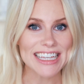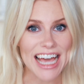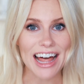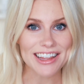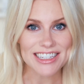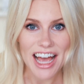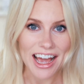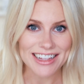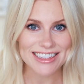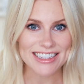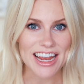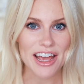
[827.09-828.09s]

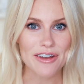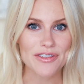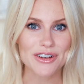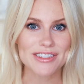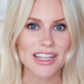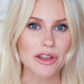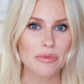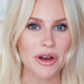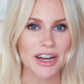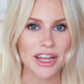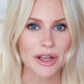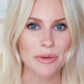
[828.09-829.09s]
Galentine's Day if you're
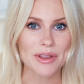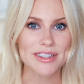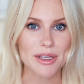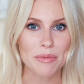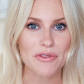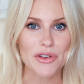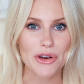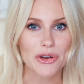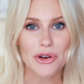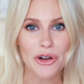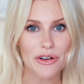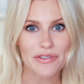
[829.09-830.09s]
celebrating with some of your
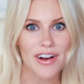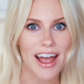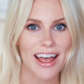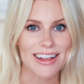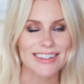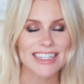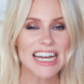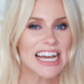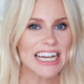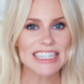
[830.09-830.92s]
girlfriends.